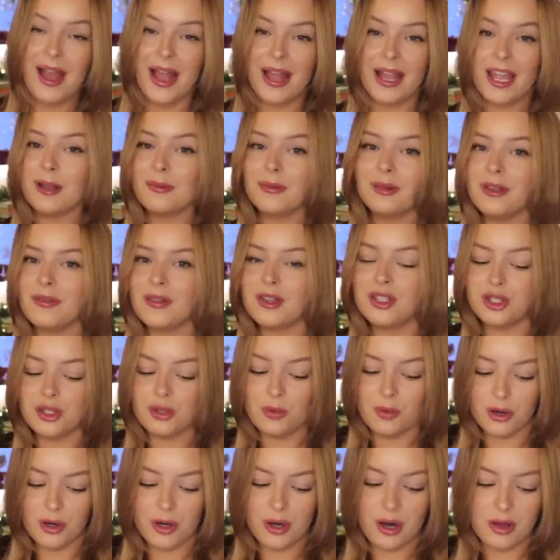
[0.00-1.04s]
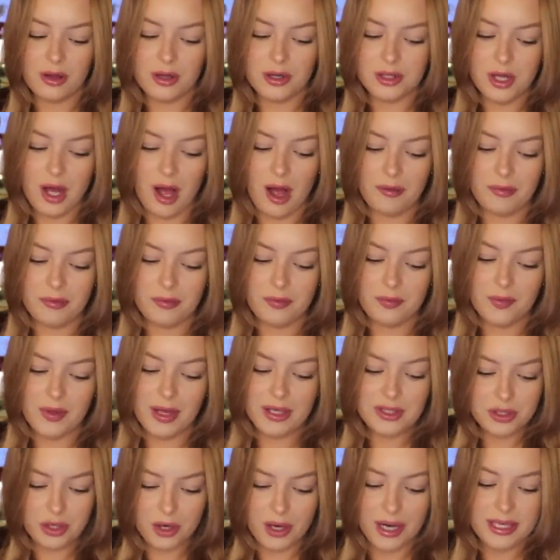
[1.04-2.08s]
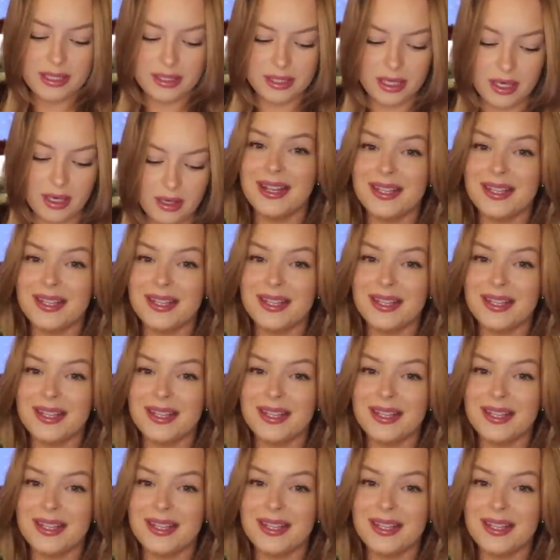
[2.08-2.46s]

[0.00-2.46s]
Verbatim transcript: I can't believe it's $200 off. That's crazy.